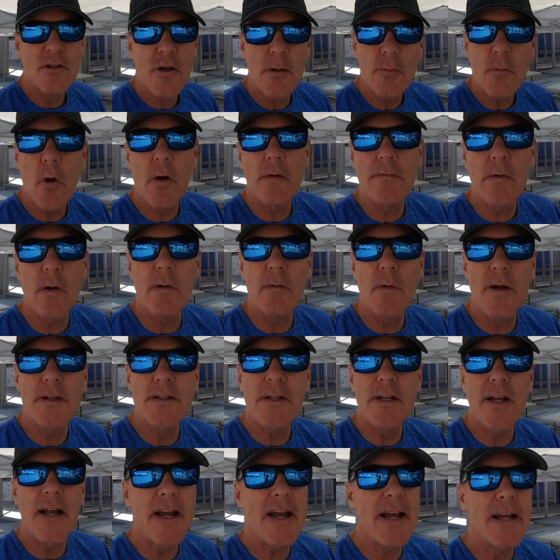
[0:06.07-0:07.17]
So I'm going for a run
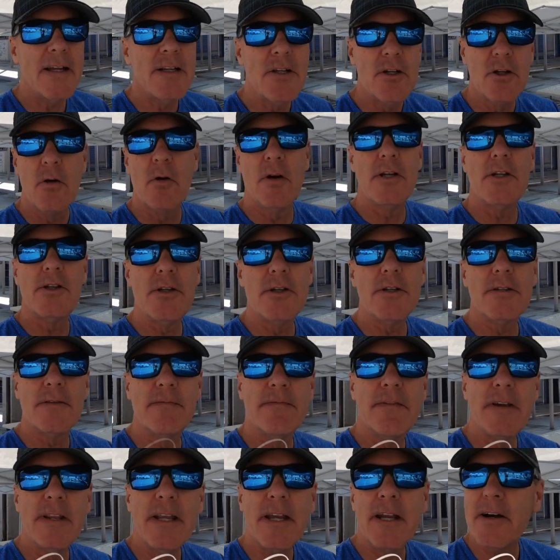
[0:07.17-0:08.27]
today, going to shoot some
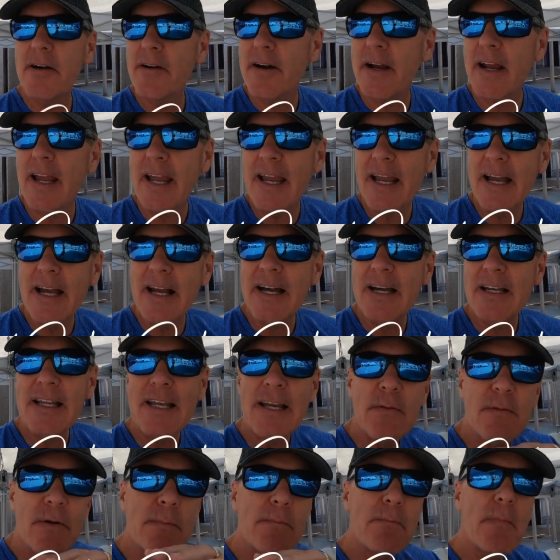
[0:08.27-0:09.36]
video, and
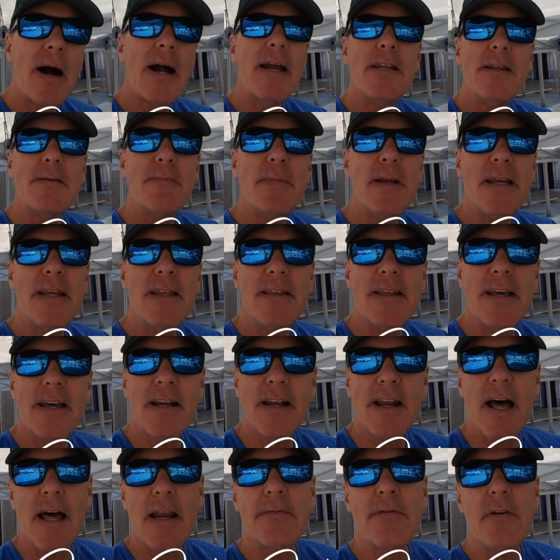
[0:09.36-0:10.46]
it reminded me that a
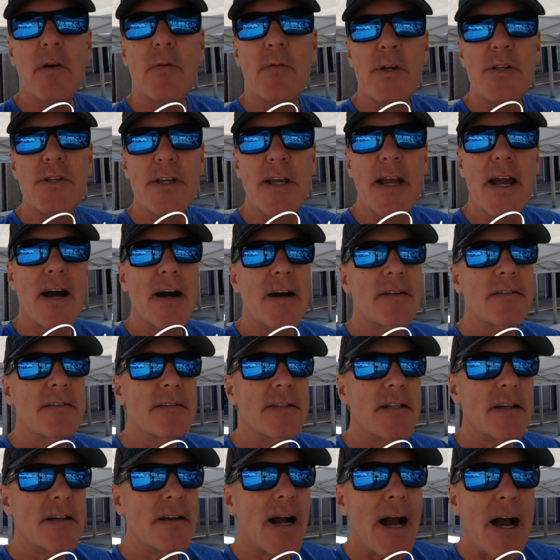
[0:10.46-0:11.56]
lot of you are reaching out,
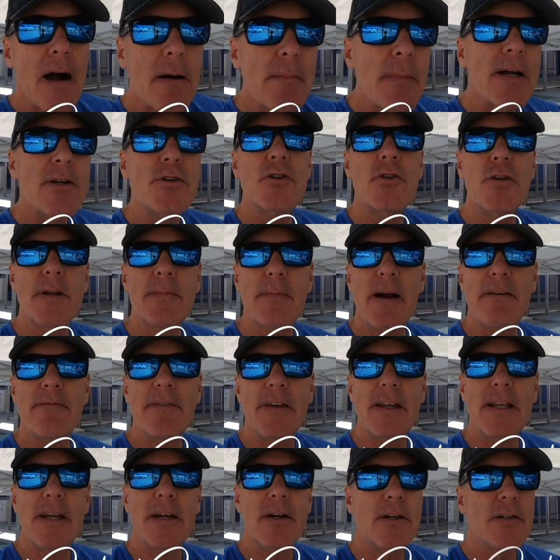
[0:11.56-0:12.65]
how am I shooting my
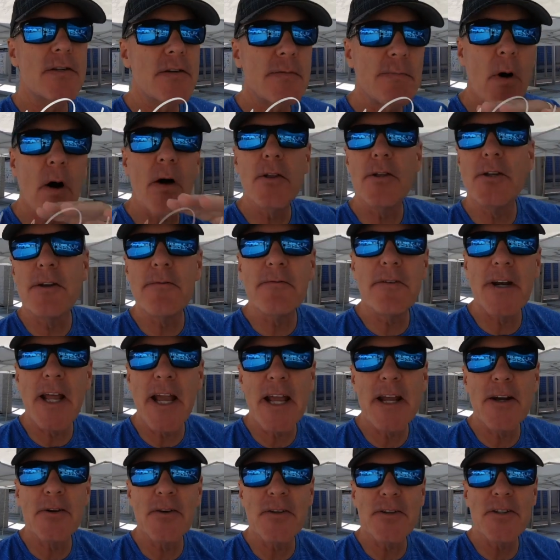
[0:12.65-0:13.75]
videos from all the different
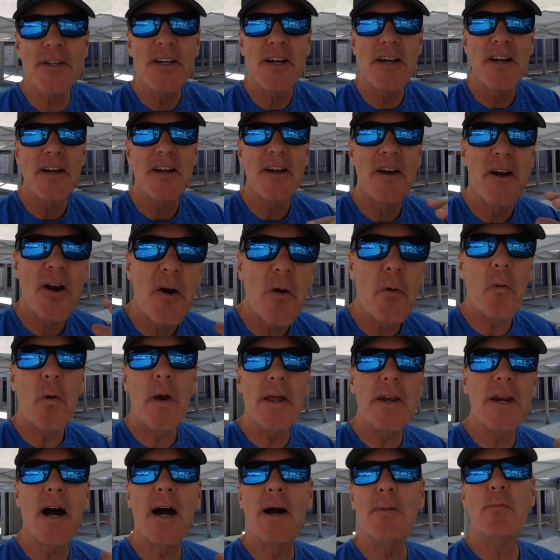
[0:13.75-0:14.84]
angles
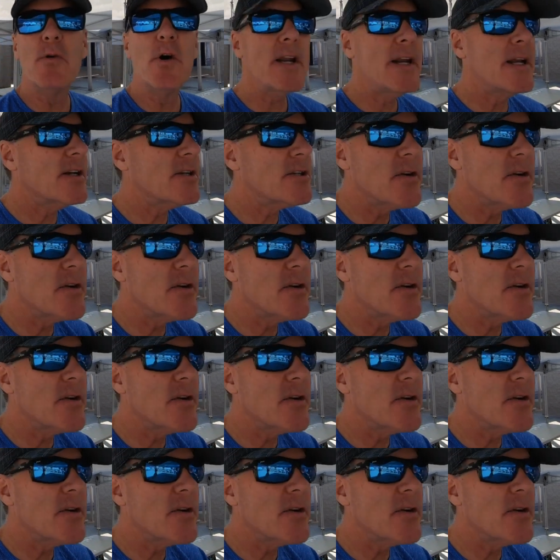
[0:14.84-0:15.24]
when I'm running?